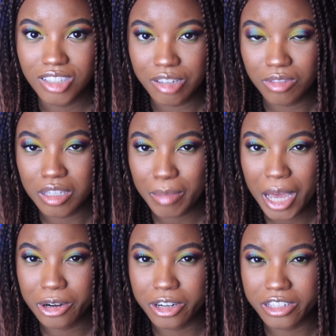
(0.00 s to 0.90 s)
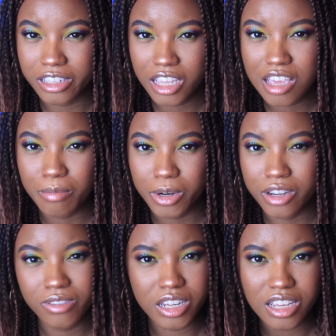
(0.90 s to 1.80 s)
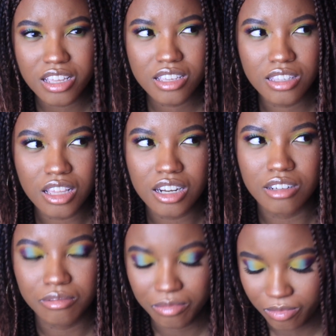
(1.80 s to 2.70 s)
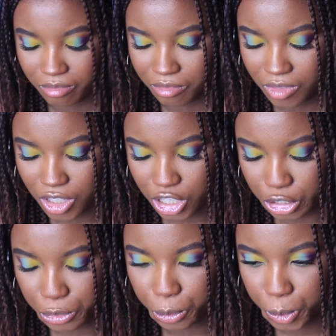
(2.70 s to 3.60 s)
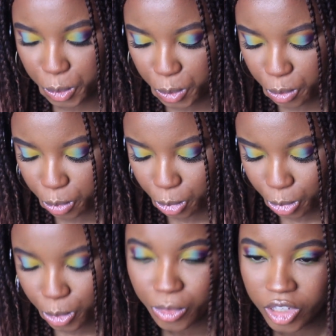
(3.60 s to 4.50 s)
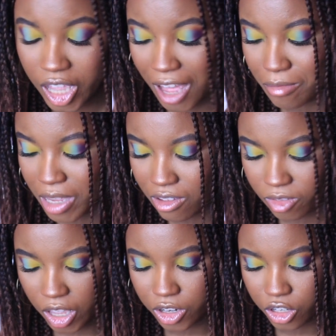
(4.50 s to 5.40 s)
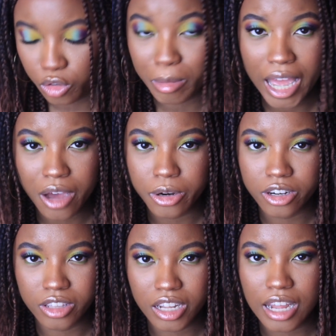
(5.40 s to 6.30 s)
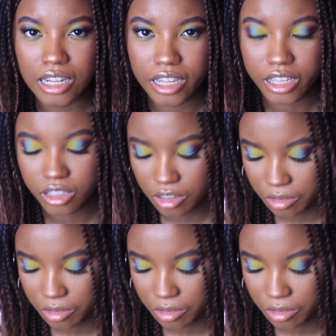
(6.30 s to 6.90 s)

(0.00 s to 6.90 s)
if this powder is a keeper. If it is, then you know, I may have found a new powder that I like.